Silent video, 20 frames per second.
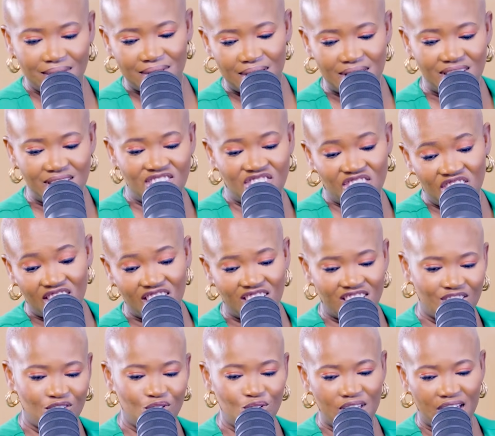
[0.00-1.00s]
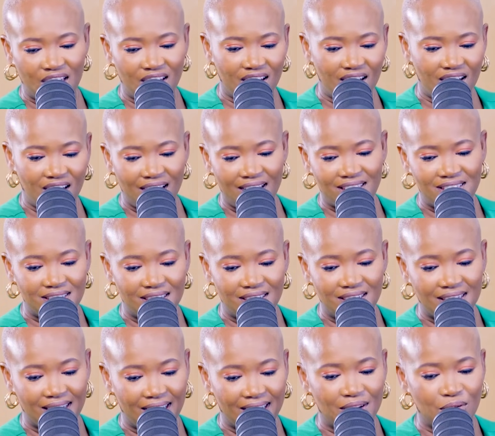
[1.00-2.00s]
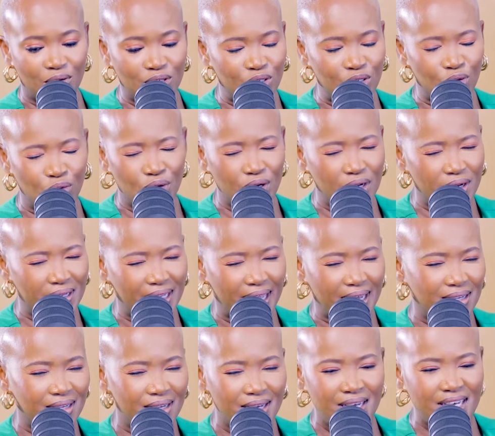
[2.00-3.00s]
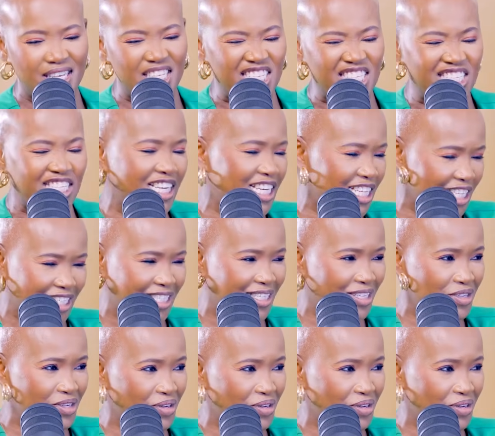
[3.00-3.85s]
this chick who's had a car accident, like, it was so like silly.